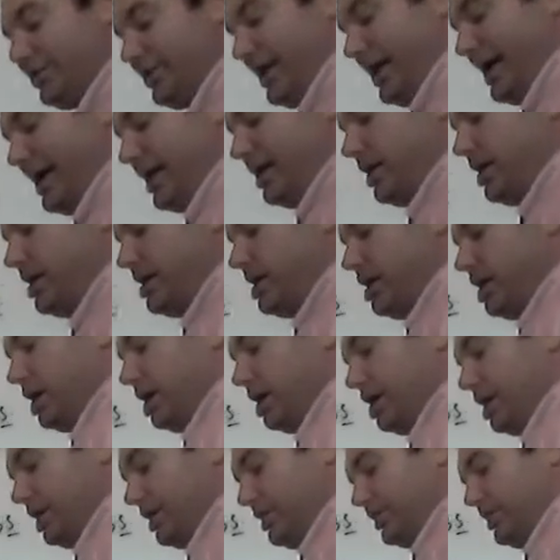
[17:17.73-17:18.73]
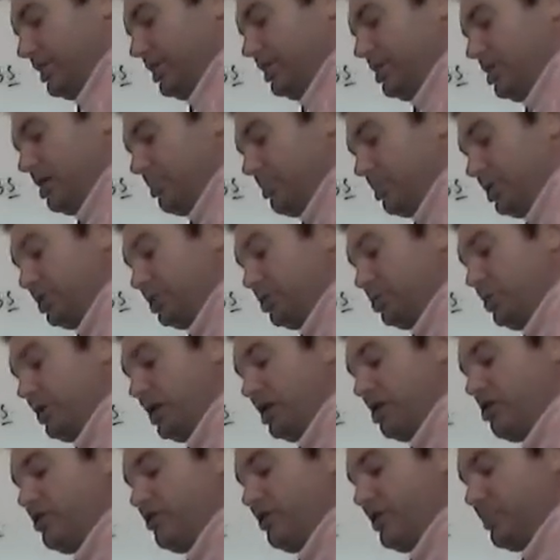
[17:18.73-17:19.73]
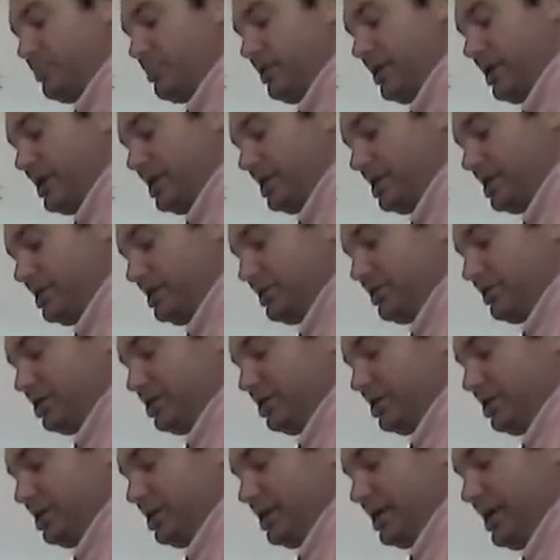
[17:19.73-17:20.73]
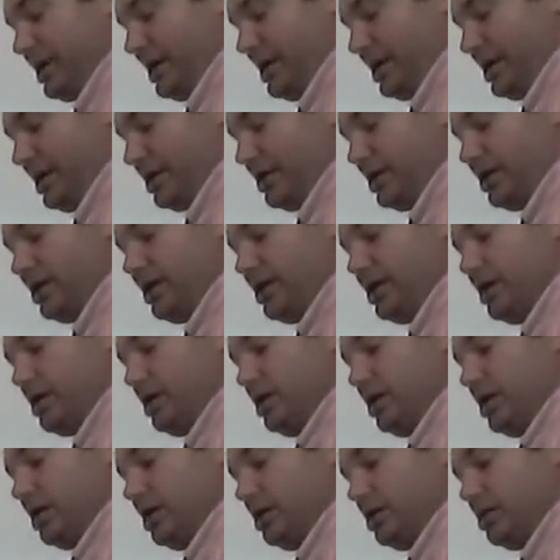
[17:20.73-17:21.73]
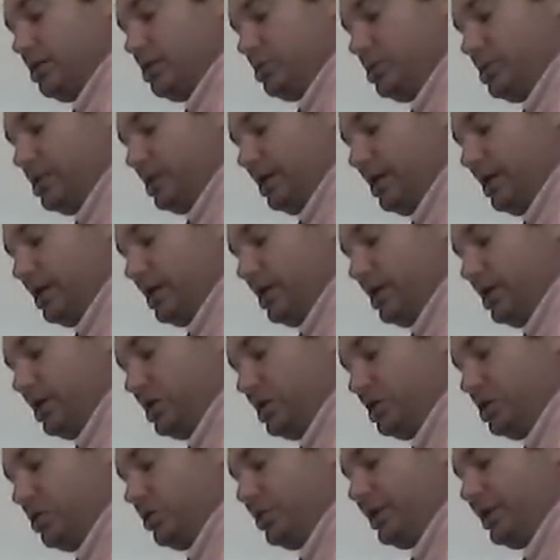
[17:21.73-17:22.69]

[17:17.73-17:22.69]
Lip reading: that on number 12 on page 38. Okay, so the